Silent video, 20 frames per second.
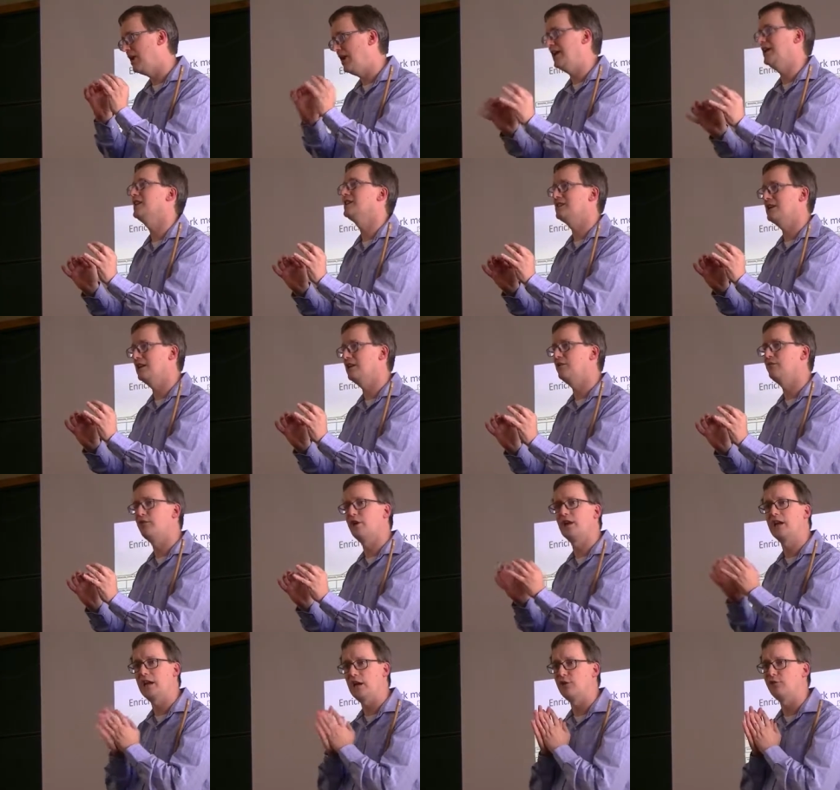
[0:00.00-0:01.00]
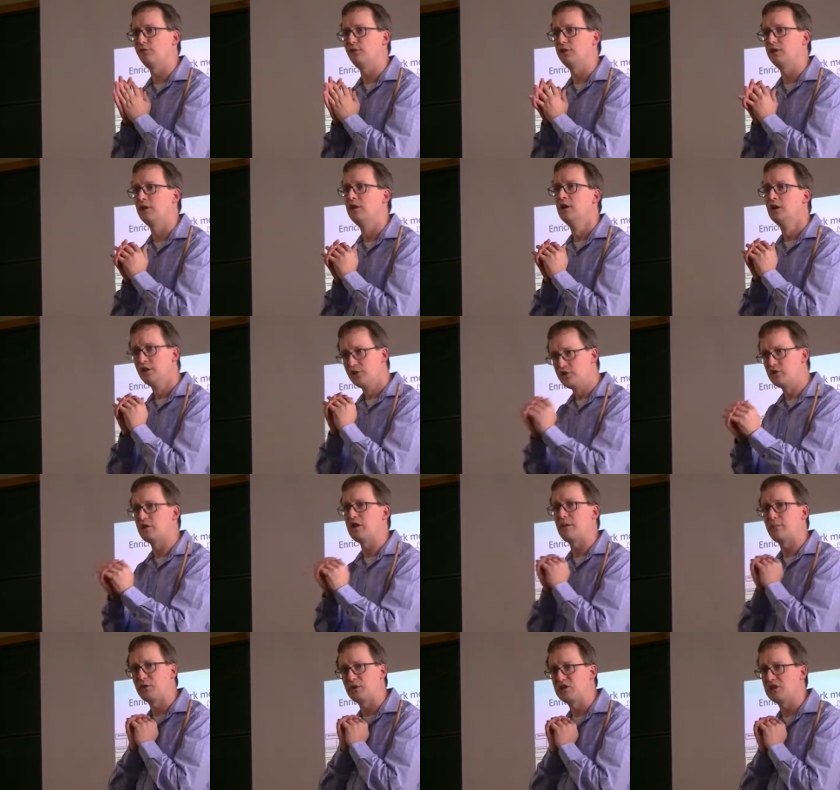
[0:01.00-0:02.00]
annotated very carefully to
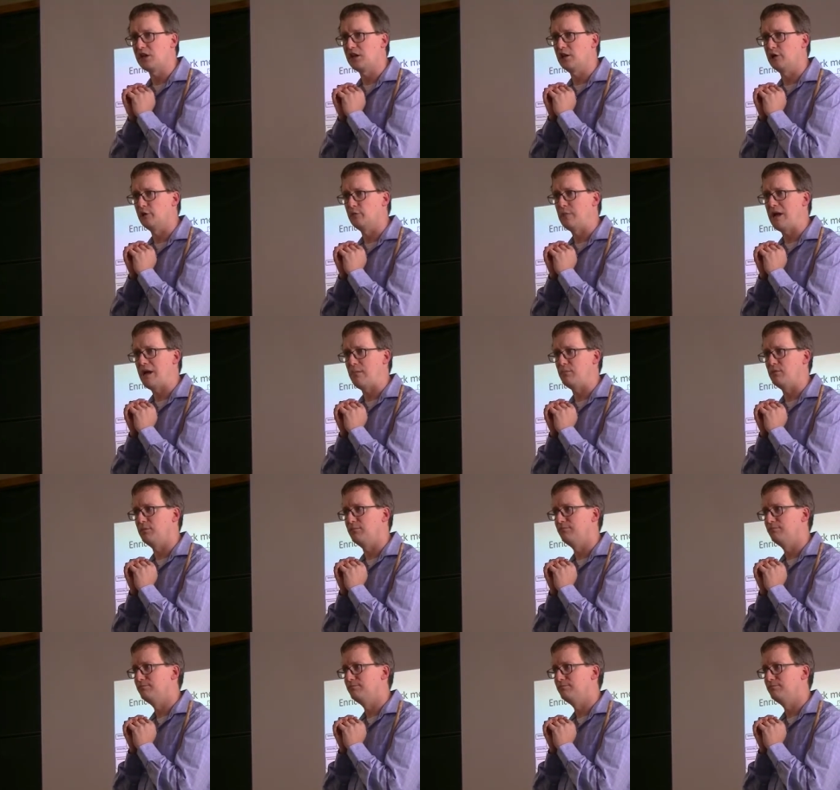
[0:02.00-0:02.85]
that particular map.